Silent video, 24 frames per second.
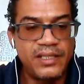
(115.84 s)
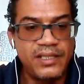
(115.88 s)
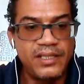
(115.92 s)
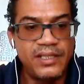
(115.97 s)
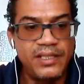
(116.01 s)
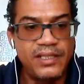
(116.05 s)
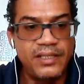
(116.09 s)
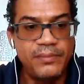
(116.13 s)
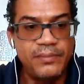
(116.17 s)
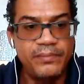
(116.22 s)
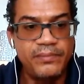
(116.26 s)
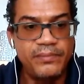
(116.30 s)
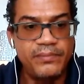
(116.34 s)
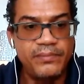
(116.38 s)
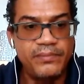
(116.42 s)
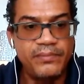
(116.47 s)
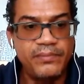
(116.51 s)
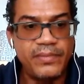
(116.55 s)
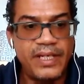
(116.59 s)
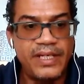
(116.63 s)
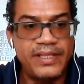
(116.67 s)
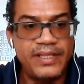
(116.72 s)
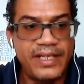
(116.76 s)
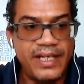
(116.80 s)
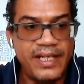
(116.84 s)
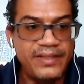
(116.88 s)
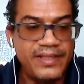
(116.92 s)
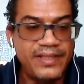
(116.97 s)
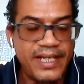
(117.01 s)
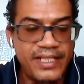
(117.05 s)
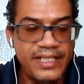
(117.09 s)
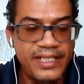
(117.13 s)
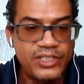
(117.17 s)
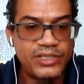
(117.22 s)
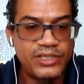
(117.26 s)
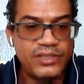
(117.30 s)
And
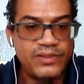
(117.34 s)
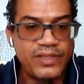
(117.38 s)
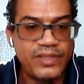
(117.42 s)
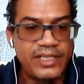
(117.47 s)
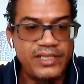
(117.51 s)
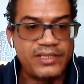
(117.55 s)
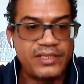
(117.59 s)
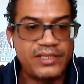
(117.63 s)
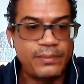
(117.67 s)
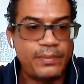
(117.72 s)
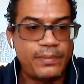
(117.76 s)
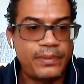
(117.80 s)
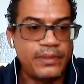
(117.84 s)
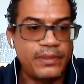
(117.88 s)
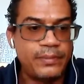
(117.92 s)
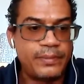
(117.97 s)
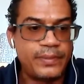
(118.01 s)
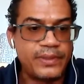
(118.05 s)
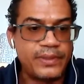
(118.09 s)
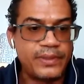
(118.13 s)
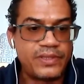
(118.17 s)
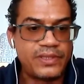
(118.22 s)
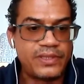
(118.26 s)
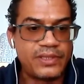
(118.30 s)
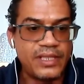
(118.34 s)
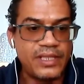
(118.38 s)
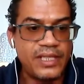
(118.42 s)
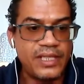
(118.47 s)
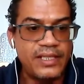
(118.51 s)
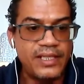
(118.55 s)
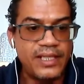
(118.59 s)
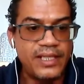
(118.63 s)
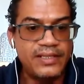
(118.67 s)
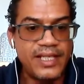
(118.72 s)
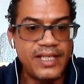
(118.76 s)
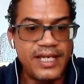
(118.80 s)
that is the purpose
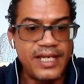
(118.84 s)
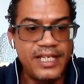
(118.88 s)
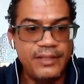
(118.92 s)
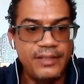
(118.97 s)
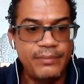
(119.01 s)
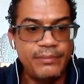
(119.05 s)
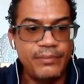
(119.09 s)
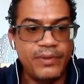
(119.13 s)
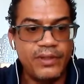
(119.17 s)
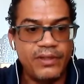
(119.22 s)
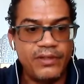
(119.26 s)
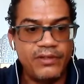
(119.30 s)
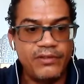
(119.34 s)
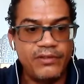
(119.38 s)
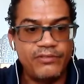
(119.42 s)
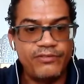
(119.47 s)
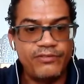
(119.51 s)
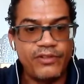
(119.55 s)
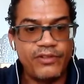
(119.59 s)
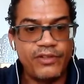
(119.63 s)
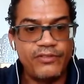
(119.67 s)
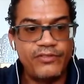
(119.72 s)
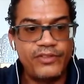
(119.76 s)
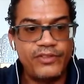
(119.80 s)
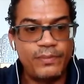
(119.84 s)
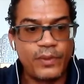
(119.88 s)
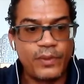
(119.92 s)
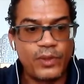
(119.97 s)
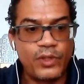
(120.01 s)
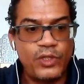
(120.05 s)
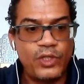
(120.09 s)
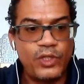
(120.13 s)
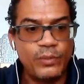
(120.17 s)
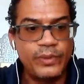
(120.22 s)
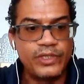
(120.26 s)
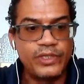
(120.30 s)
and the aim of the
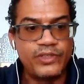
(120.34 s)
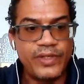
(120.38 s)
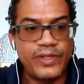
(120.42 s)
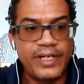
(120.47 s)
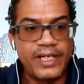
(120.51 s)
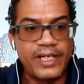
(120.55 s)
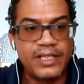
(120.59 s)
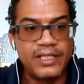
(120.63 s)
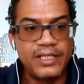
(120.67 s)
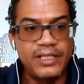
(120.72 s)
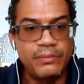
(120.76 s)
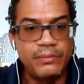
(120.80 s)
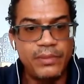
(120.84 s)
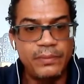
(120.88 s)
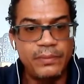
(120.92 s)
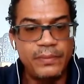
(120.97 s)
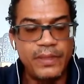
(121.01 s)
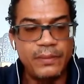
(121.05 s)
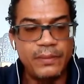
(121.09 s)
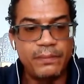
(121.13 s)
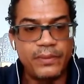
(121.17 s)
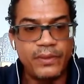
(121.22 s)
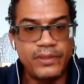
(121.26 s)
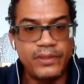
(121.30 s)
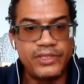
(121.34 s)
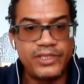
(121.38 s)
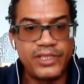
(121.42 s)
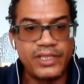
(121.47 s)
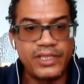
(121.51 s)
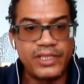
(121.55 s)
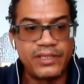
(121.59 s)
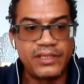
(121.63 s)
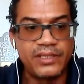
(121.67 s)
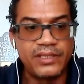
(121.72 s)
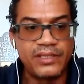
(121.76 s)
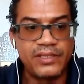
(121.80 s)
Procurement Tracker Namibia
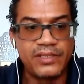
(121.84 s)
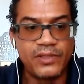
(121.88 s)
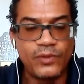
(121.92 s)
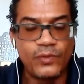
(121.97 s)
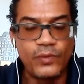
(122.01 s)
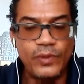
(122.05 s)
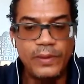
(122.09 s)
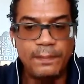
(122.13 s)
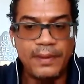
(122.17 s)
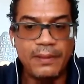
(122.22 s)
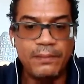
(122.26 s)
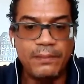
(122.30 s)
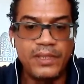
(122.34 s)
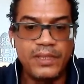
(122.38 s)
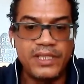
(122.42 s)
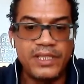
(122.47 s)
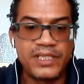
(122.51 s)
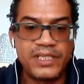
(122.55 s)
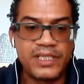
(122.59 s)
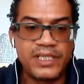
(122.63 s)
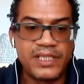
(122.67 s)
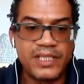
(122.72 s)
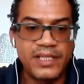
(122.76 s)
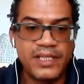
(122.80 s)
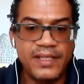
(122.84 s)
project. So we publish